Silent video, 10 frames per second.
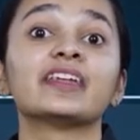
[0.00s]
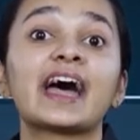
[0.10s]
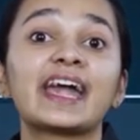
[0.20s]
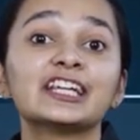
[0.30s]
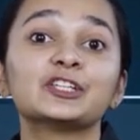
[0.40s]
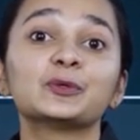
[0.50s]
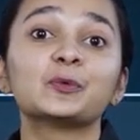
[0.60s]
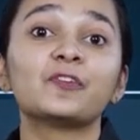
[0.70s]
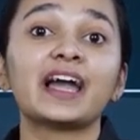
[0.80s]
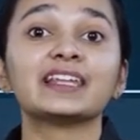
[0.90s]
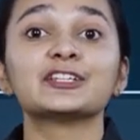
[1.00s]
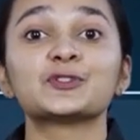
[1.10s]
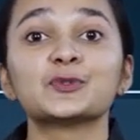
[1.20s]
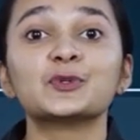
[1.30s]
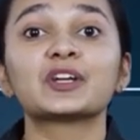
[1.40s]
right to file a
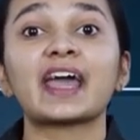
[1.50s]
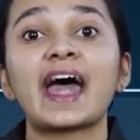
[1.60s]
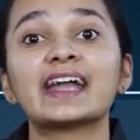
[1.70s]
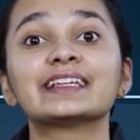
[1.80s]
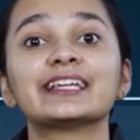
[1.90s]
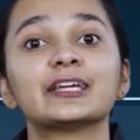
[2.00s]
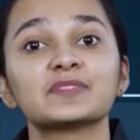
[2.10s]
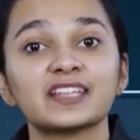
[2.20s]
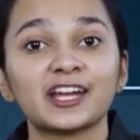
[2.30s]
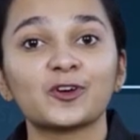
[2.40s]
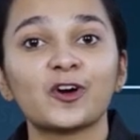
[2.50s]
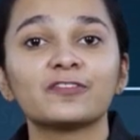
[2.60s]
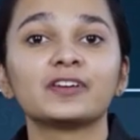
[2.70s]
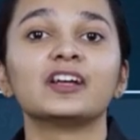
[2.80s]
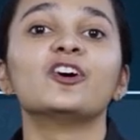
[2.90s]
suit and claim set off